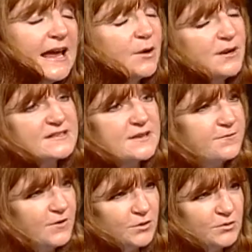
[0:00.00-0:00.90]
We also have
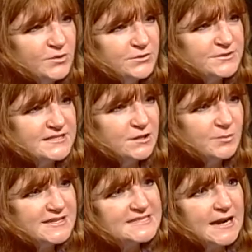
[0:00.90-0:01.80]
photo booths that'll
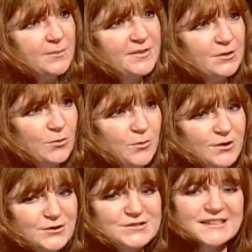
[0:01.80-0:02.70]
be set up in the
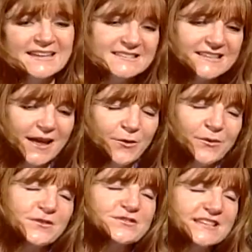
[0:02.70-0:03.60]
corner so you can get together
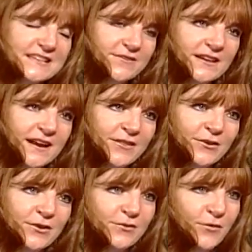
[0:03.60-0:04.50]
with your significant other
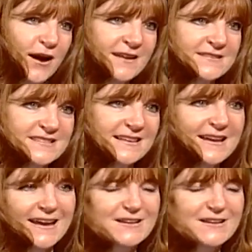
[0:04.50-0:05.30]
or friends and,